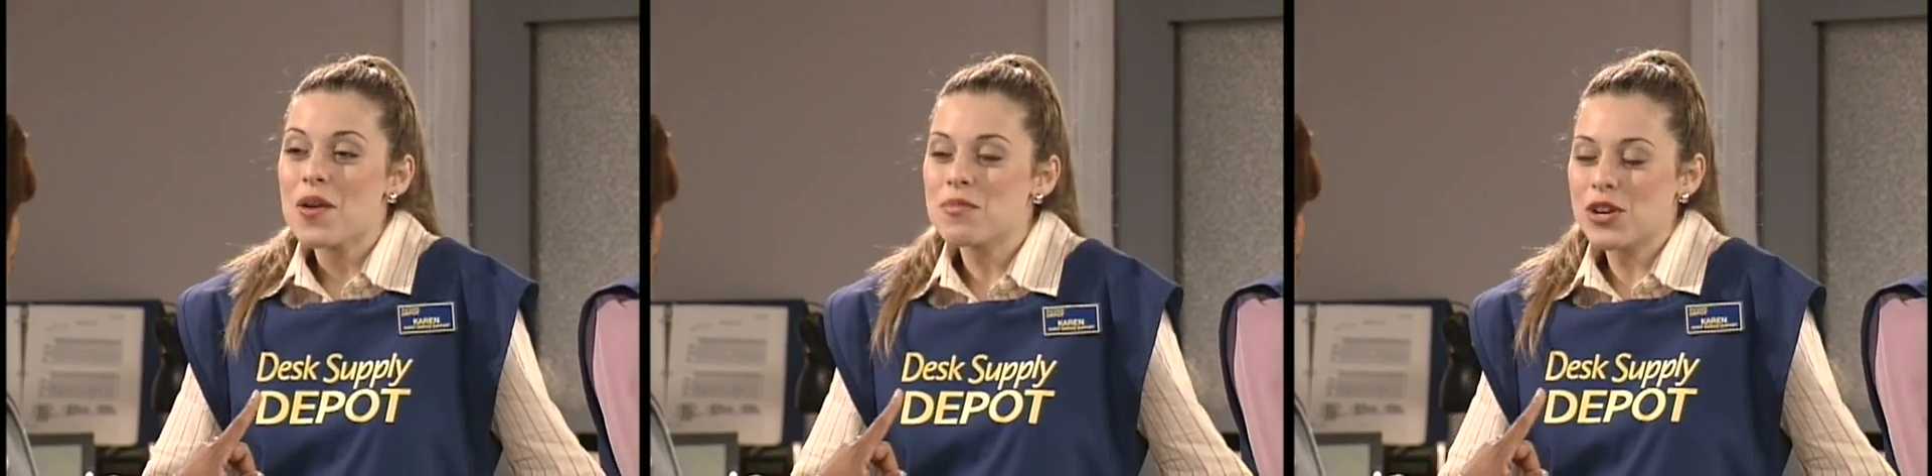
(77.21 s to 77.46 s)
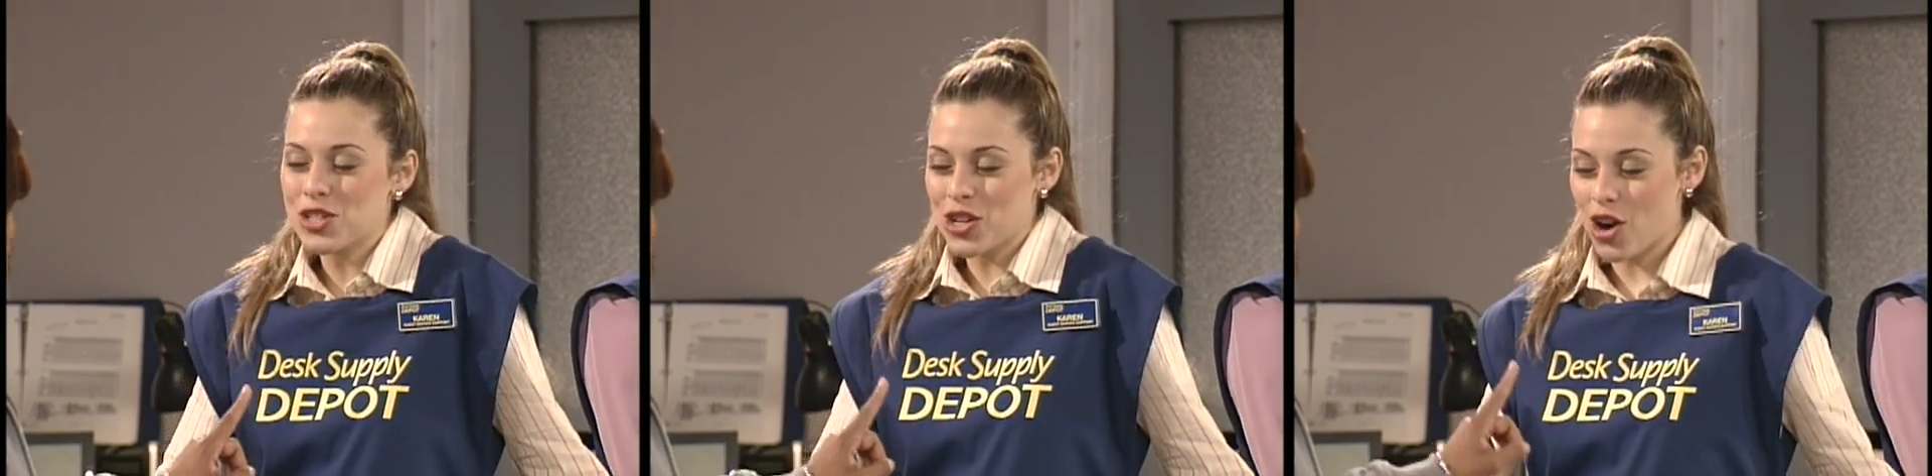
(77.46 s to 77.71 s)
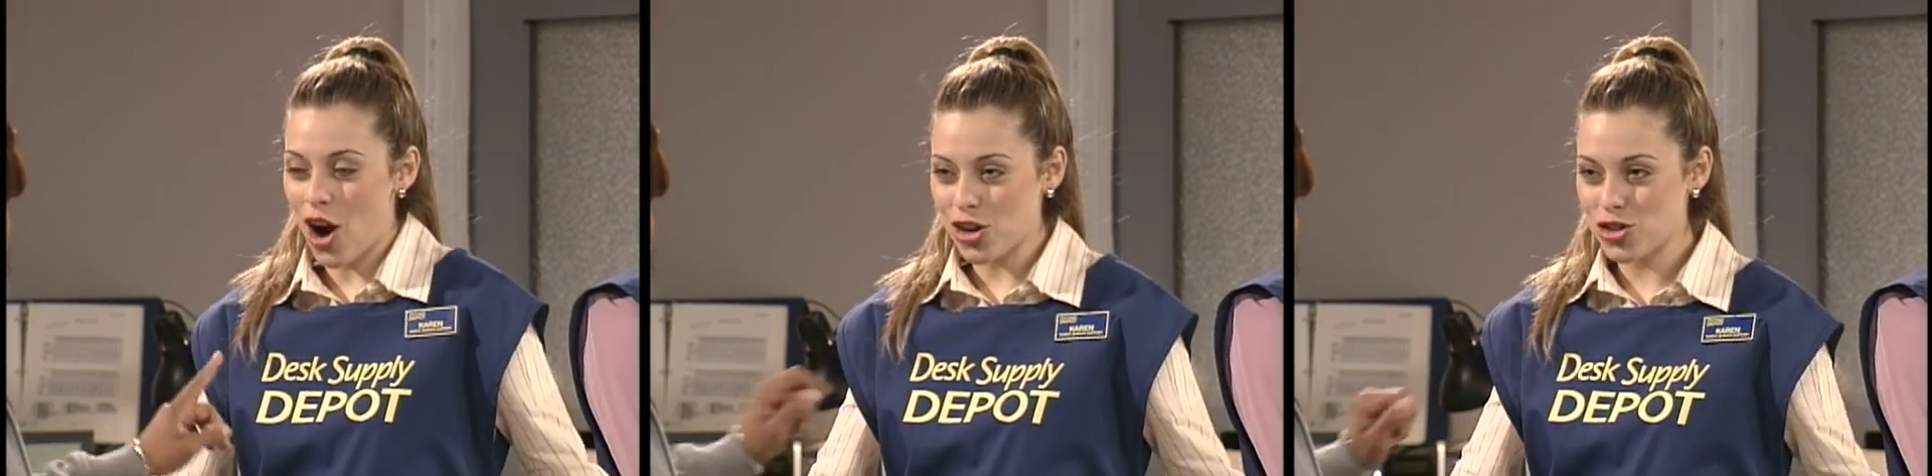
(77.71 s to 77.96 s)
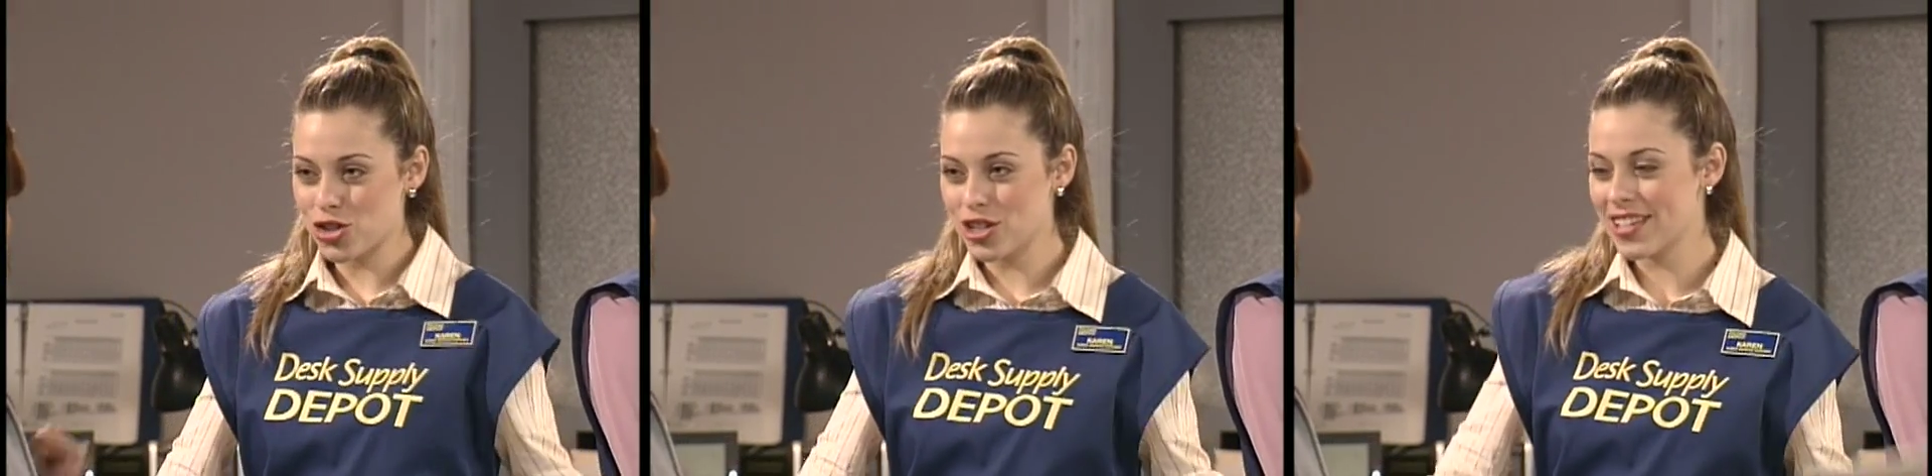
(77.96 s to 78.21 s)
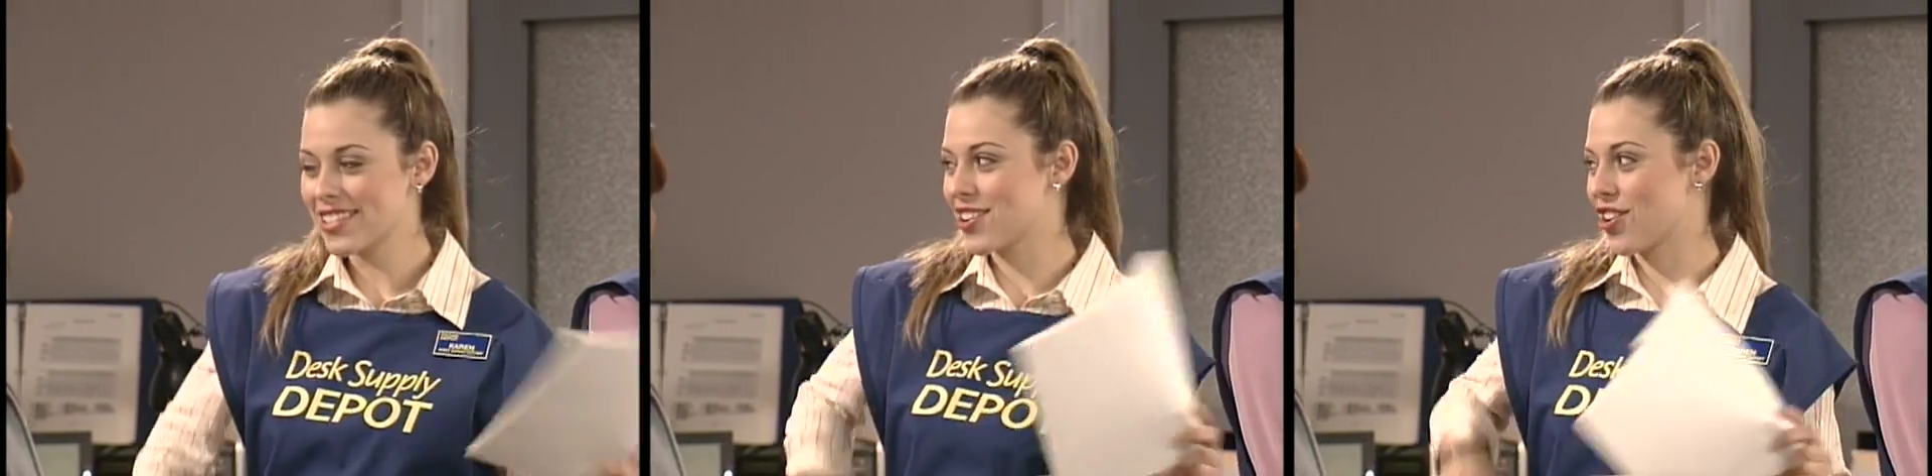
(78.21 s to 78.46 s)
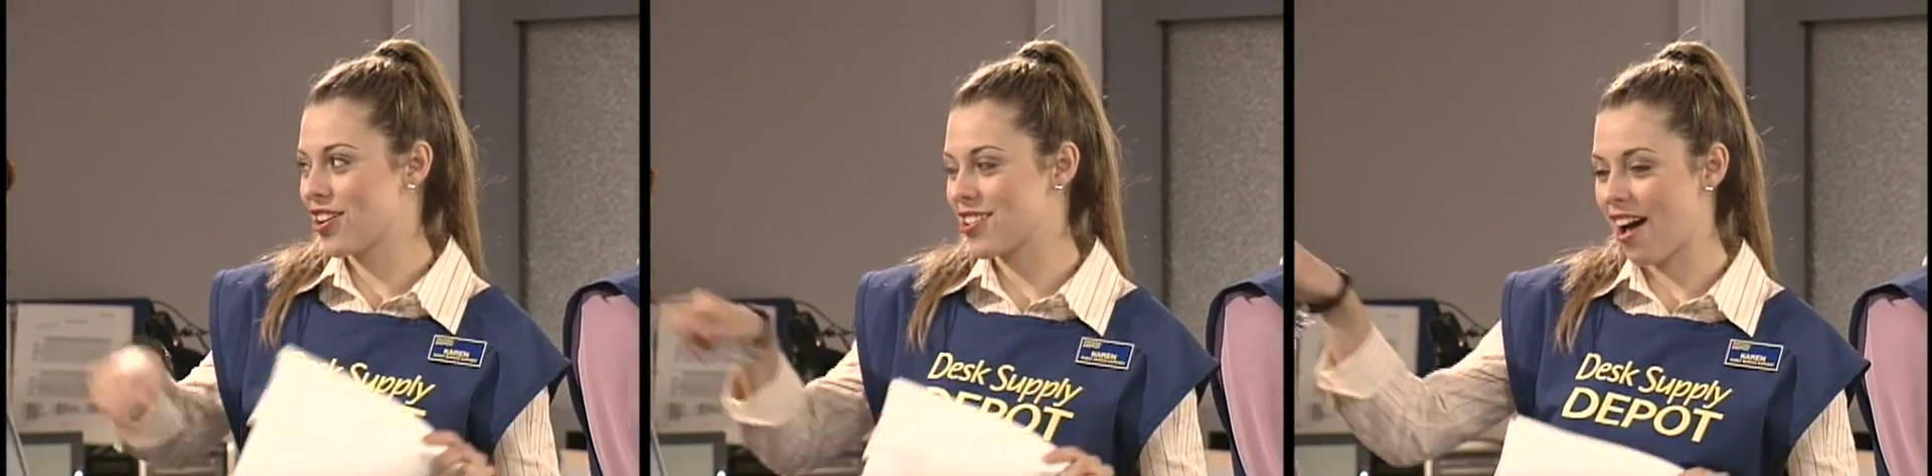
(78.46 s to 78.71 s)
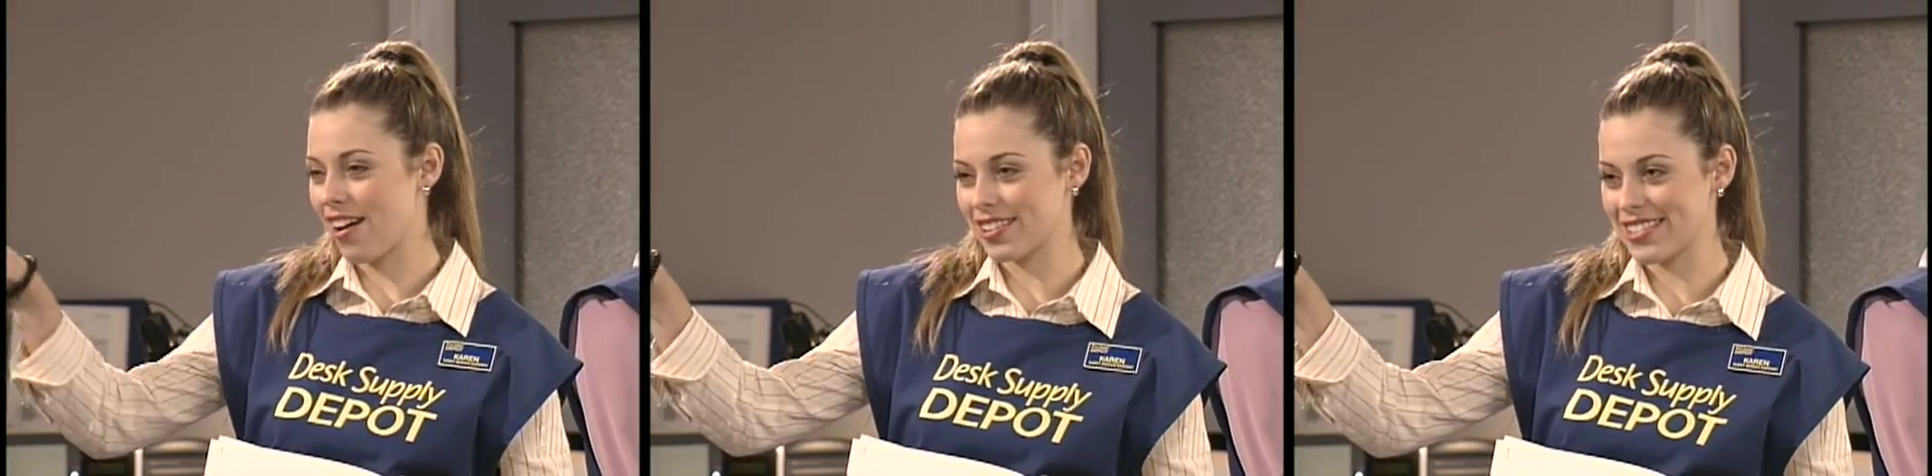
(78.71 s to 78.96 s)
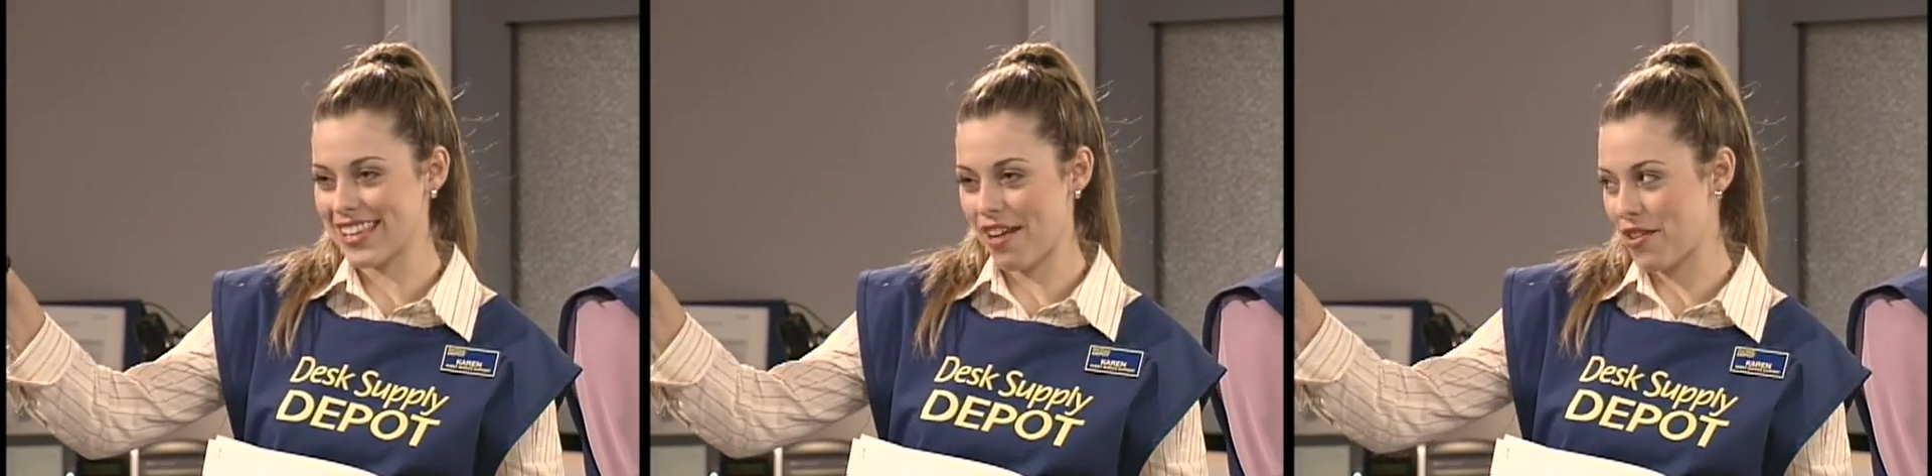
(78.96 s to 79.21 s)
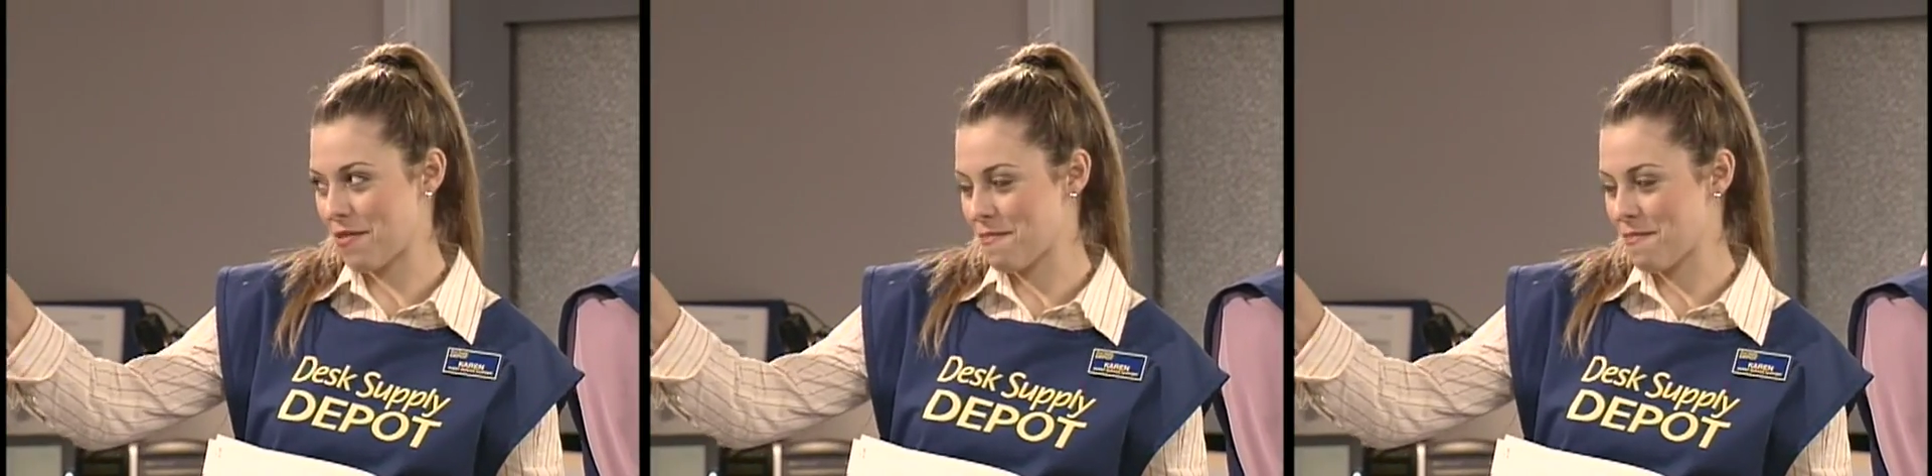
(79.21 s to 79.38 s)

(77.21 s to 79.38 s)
Printer cartridges are on aisle seven.